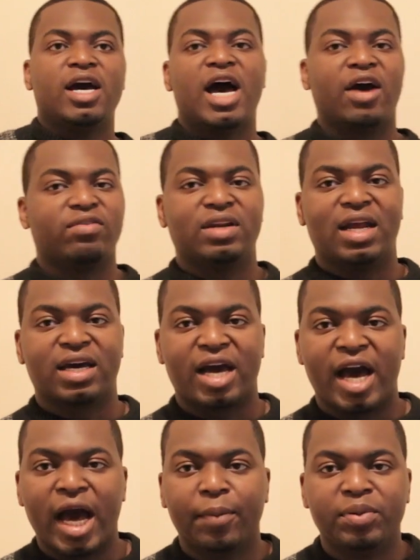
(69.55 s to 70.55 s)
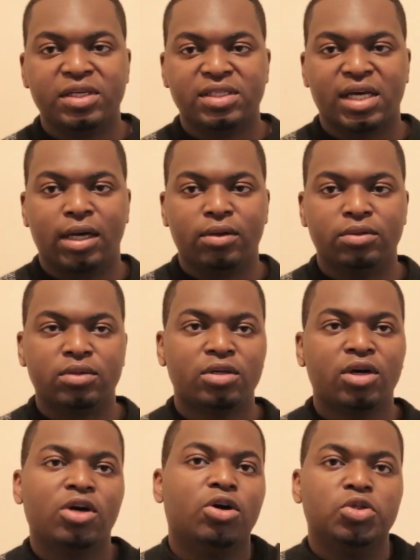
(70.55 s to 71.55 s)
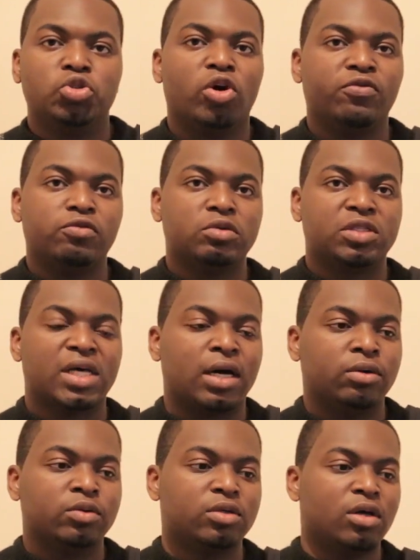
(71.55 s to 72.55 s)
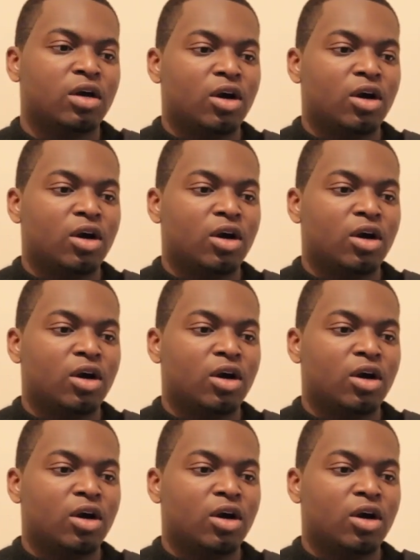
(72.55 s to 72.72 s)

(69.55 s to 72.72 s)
having like a happy sound, a joyful sound,